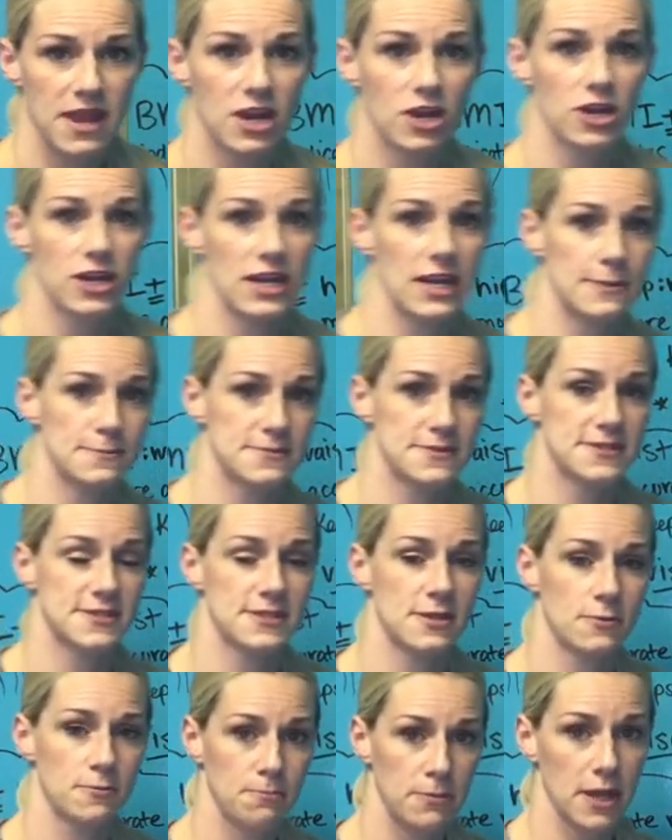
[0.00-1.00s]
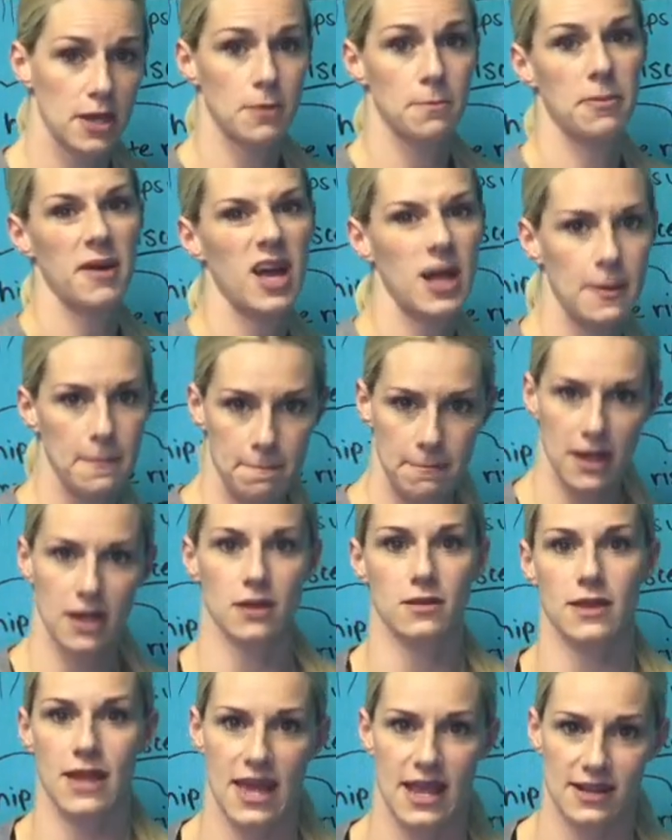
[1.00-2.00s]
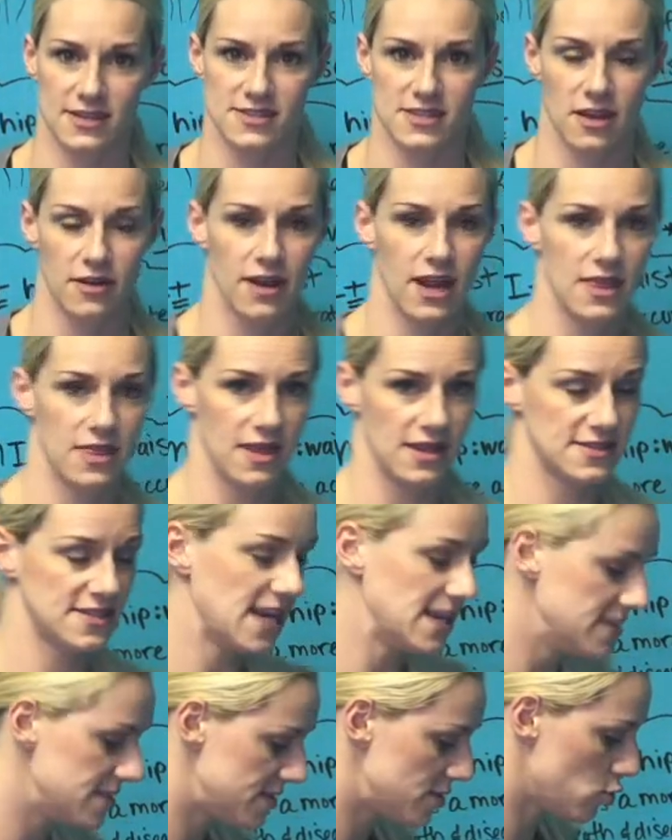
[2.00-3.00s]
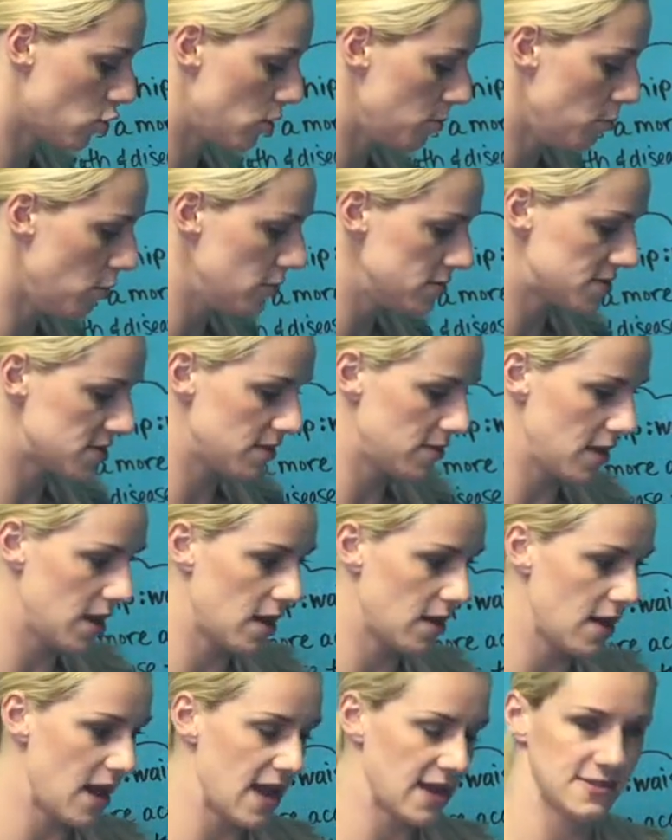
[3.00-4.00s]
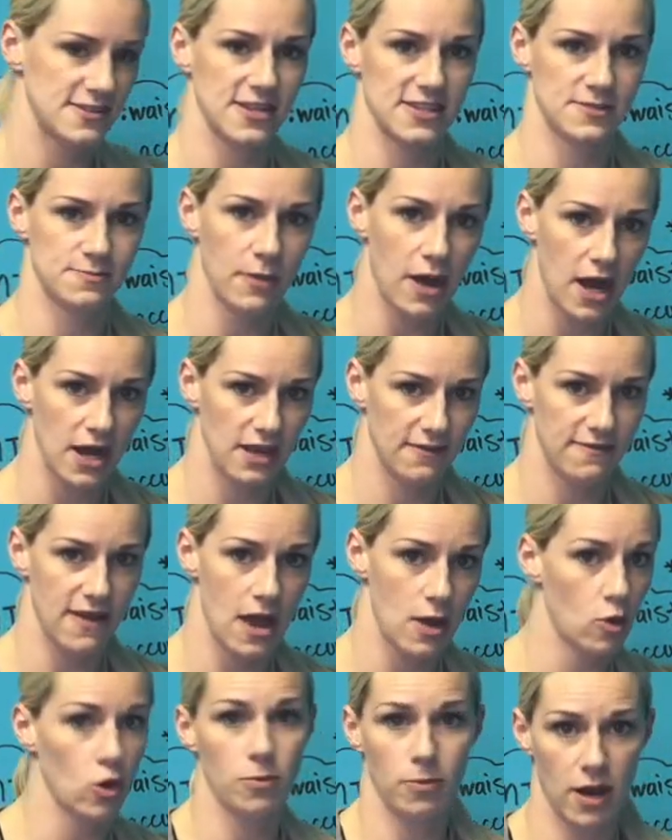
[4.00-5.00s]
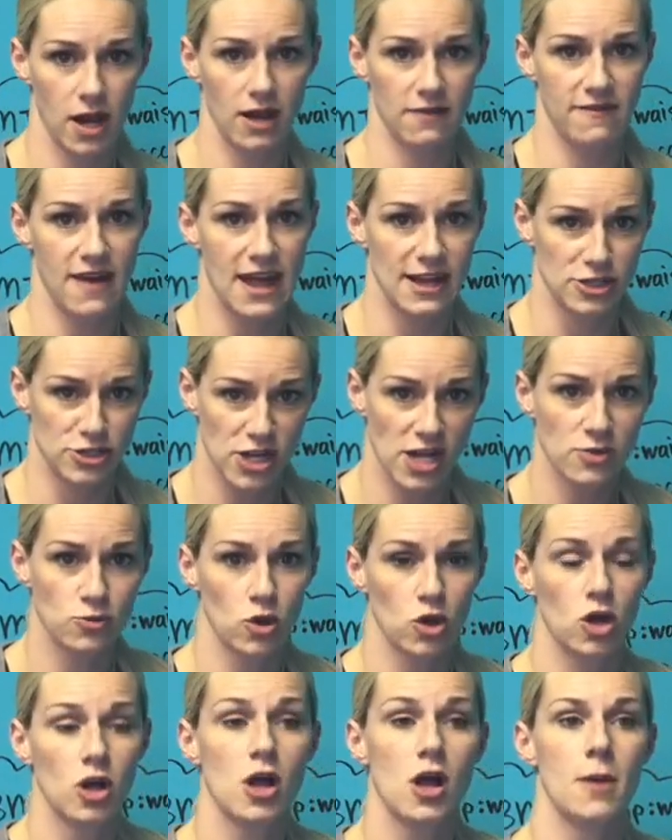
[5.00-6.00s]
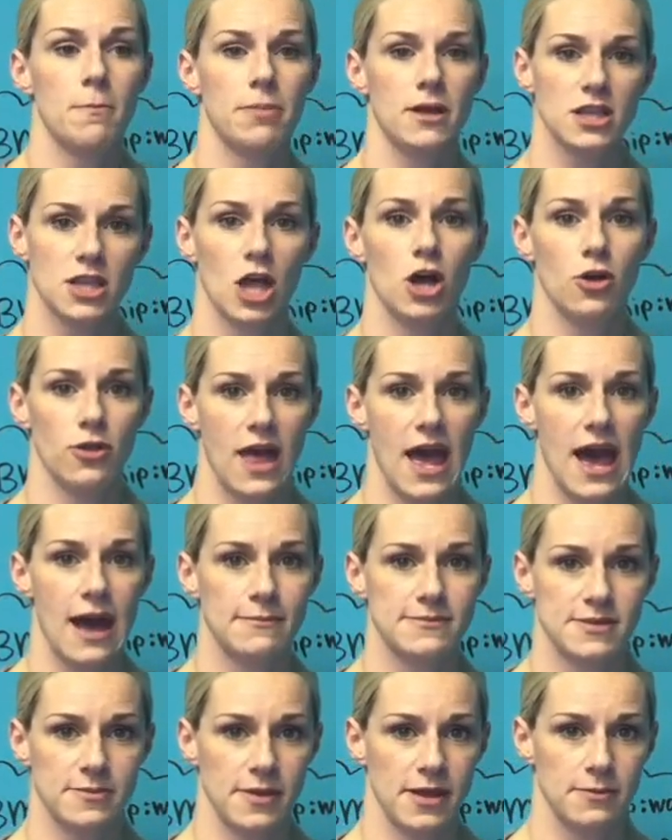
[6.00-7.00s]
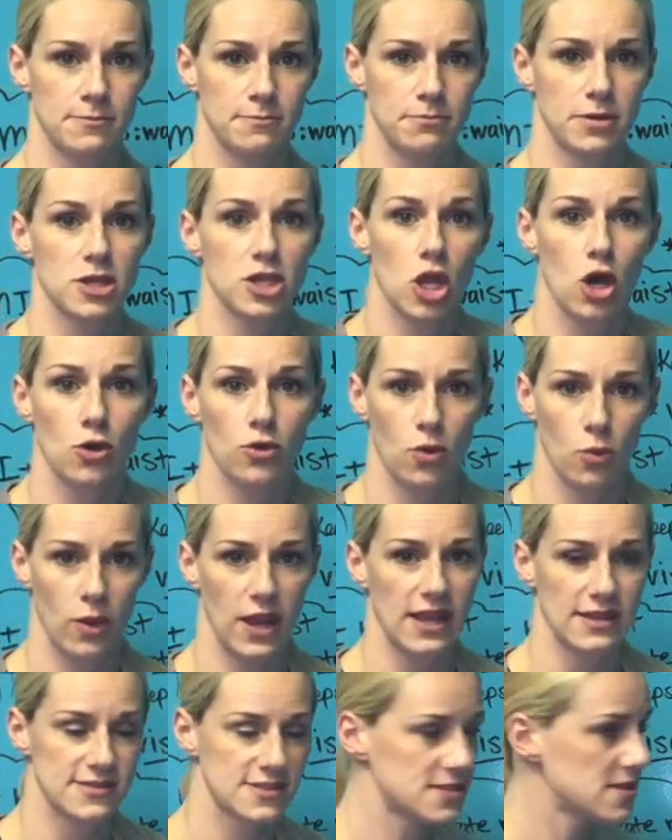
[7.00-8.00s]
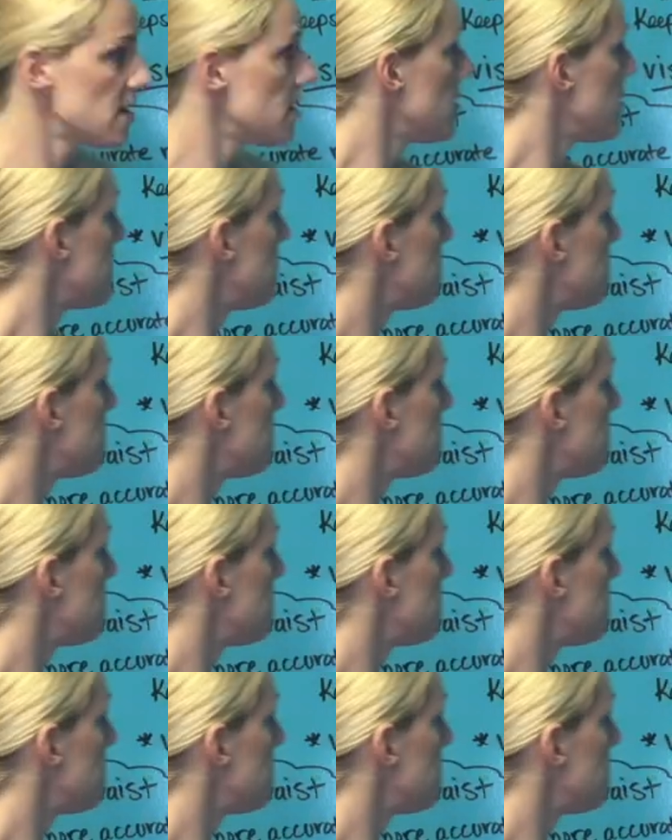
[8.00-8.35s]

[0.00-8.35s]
bigger hips, bigger butt, bigger legs, all right? They tend to store most of their excess body fat or body fat in general below the abdomen, below the waist.